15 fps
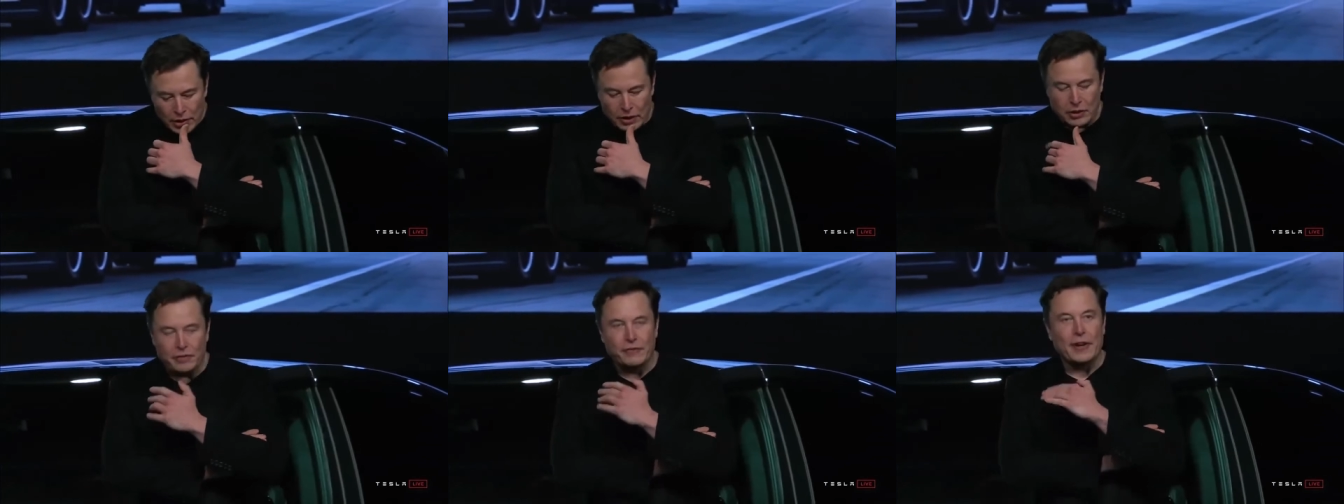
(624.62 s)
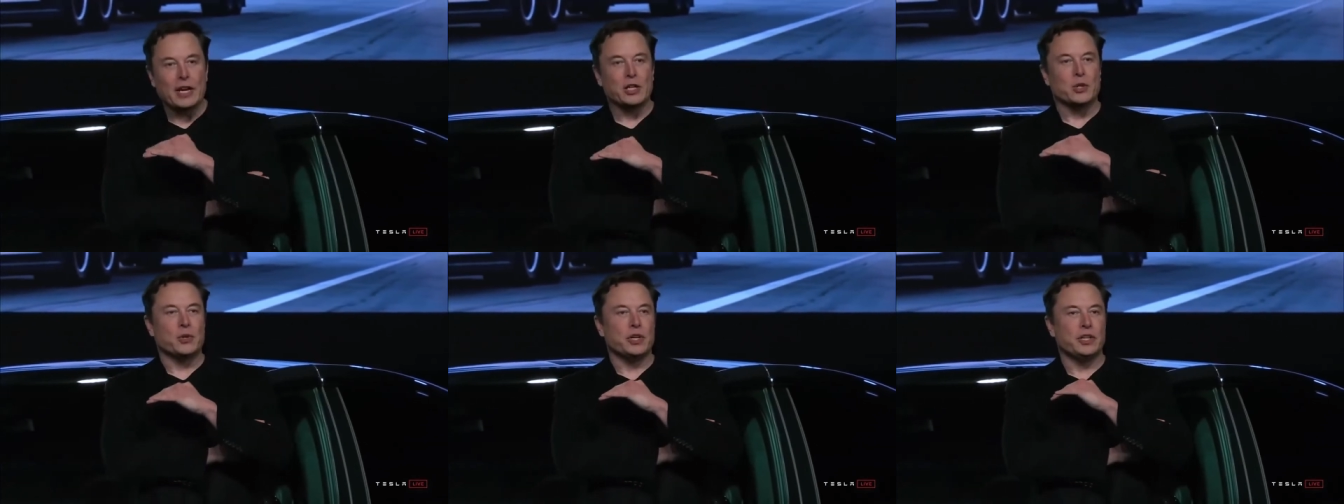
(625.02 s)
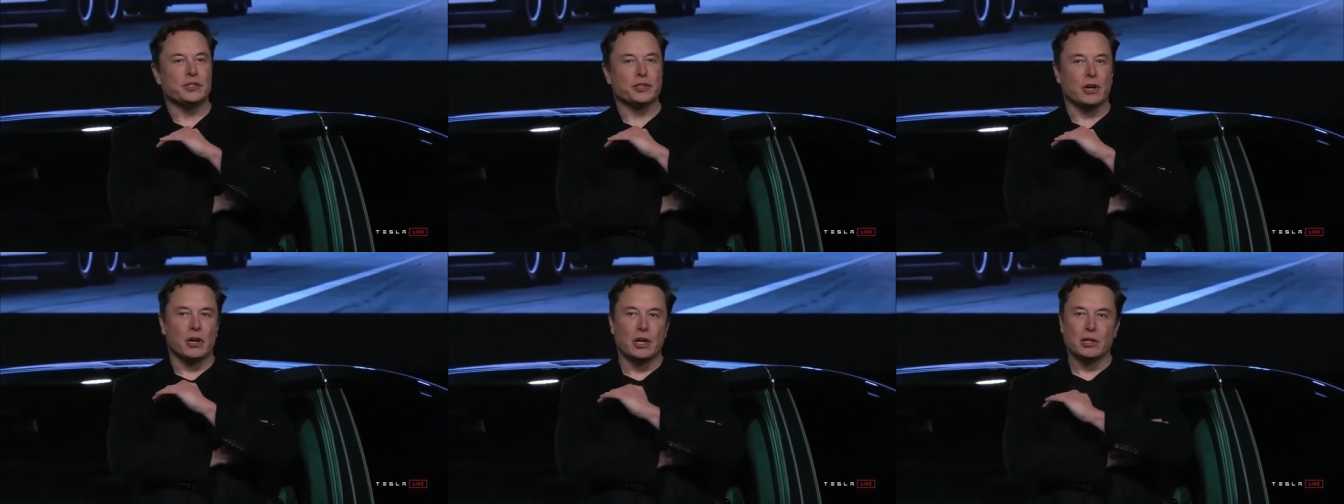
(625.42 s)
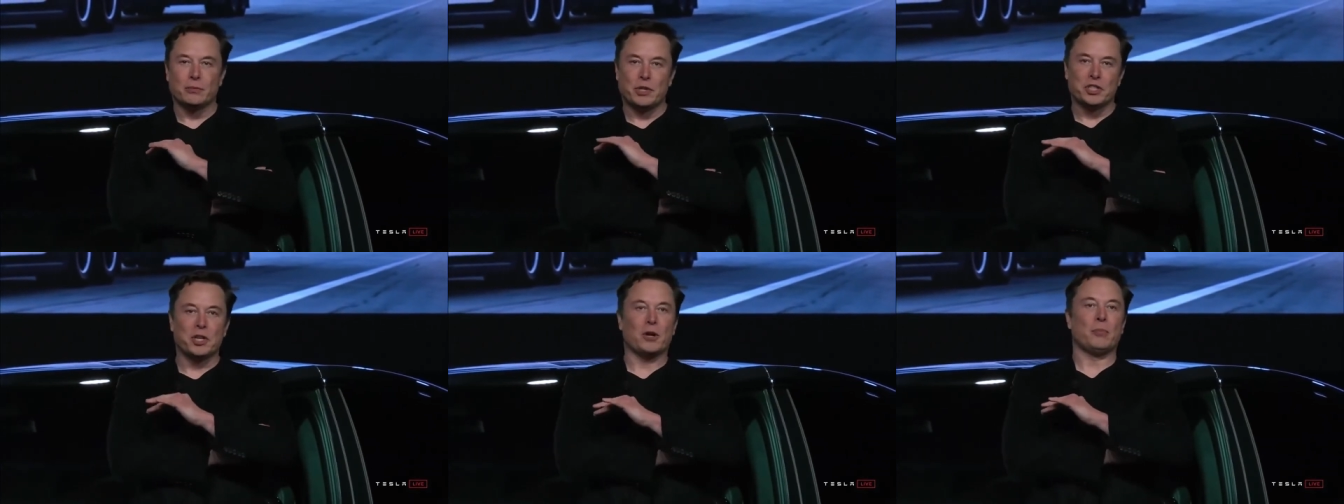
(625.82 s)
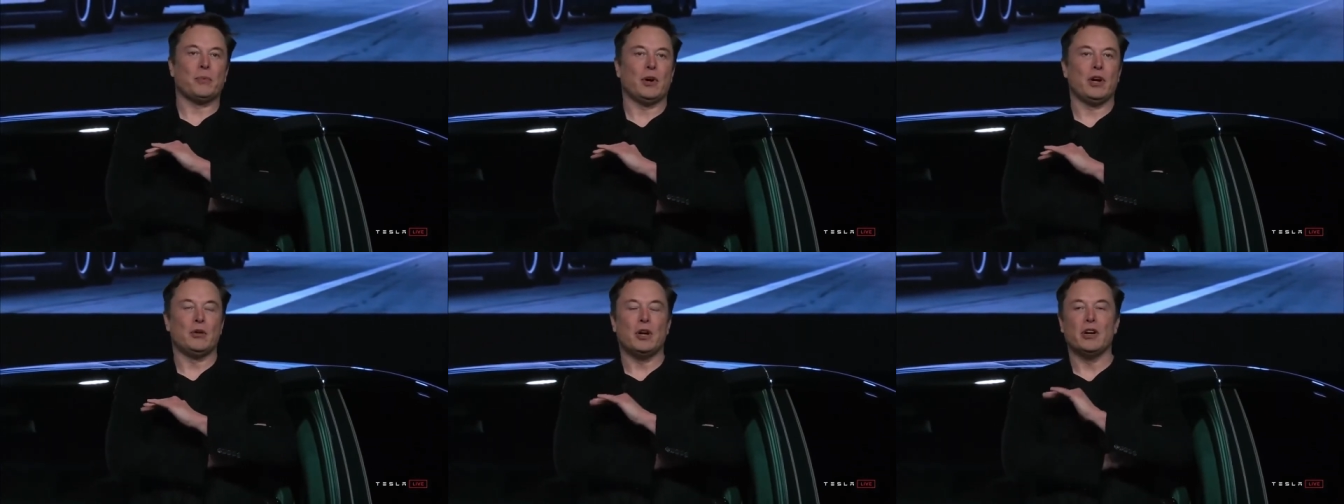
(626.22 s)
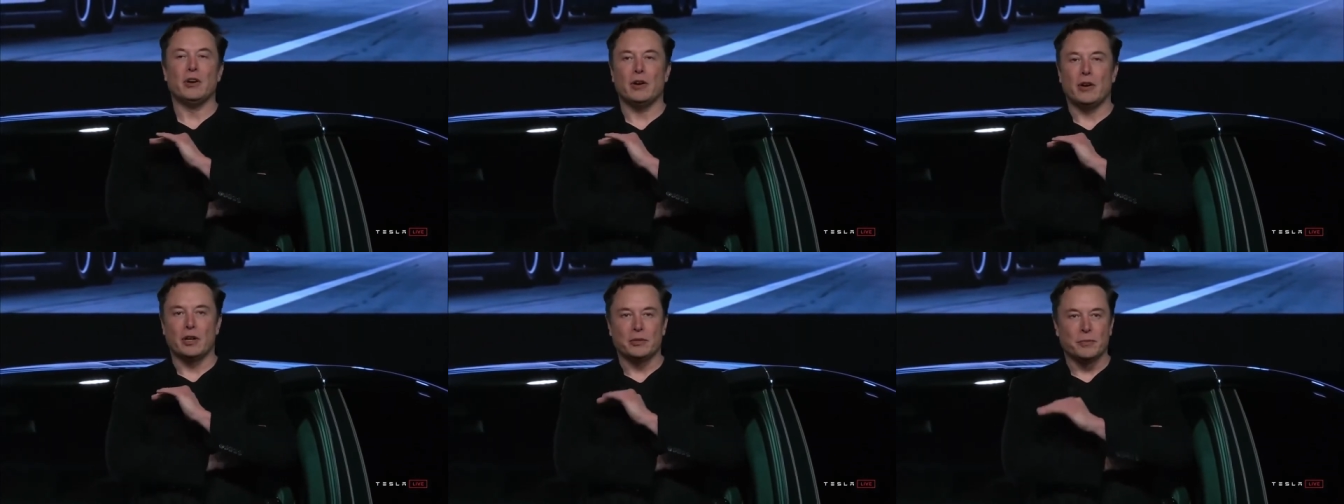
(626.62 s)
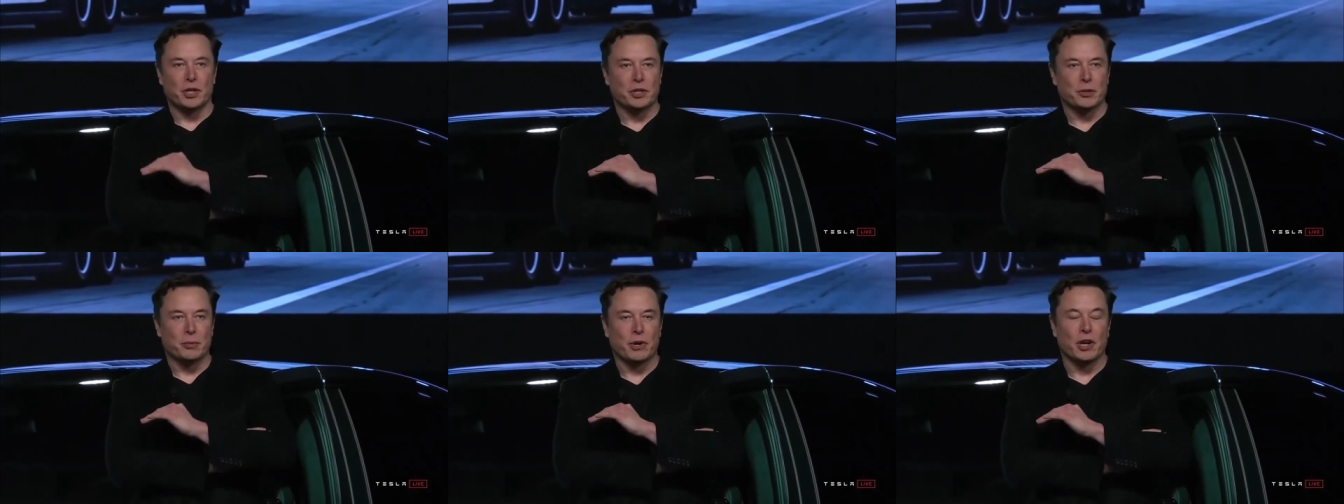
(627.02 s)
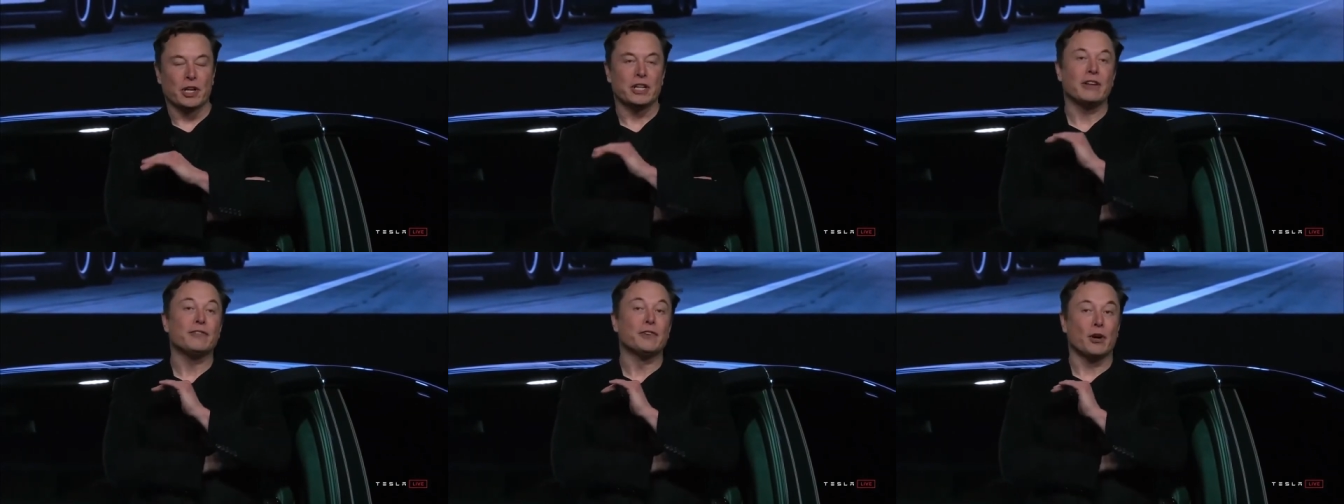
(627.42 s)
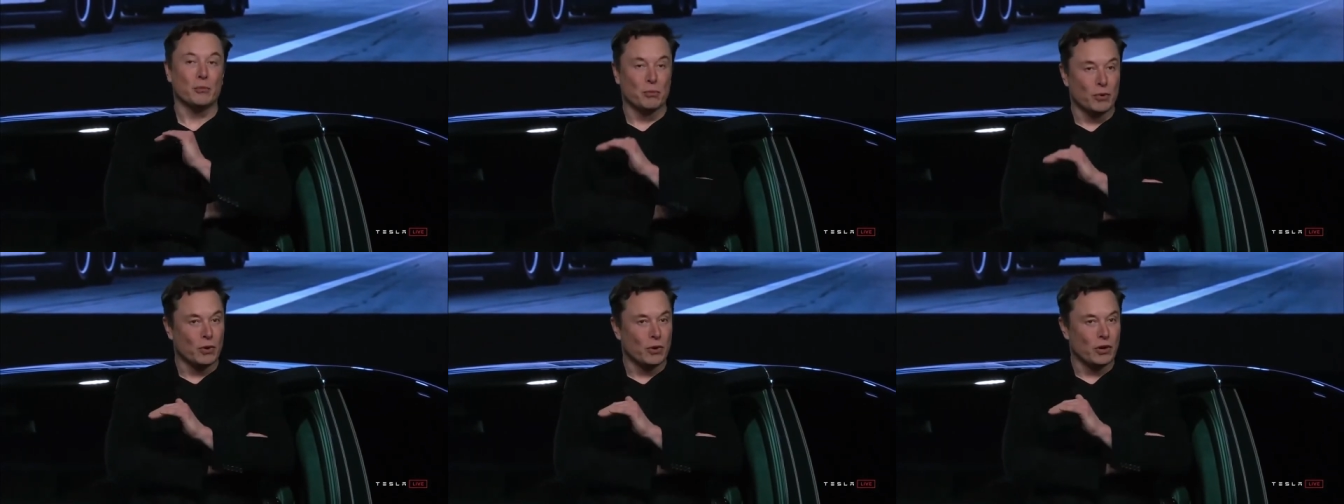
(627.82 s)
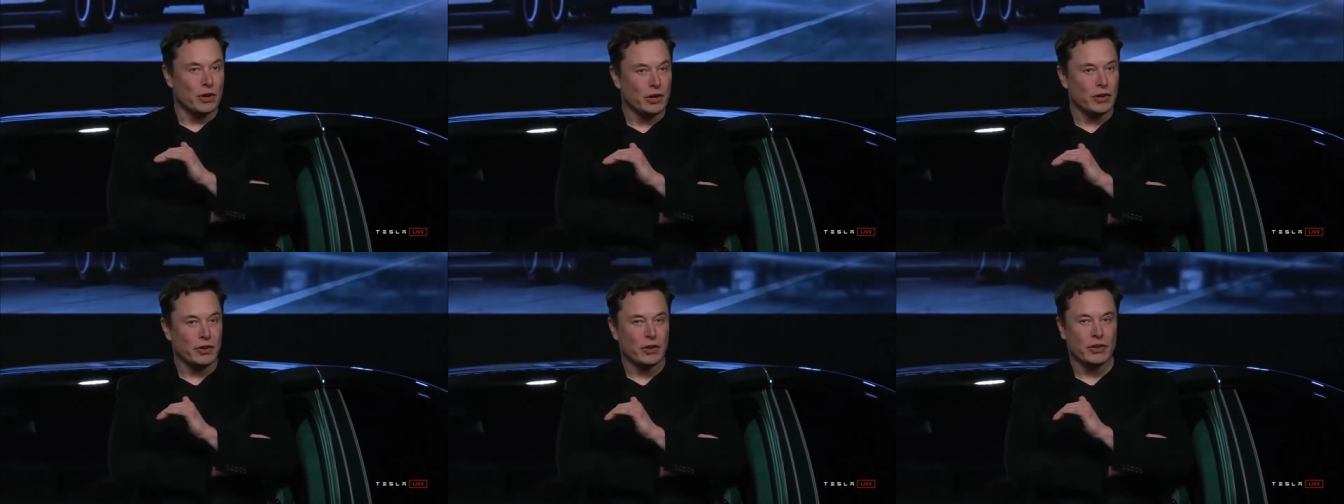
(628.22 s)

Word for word: the, the factories are as much our, uh, are as much the product, if not more,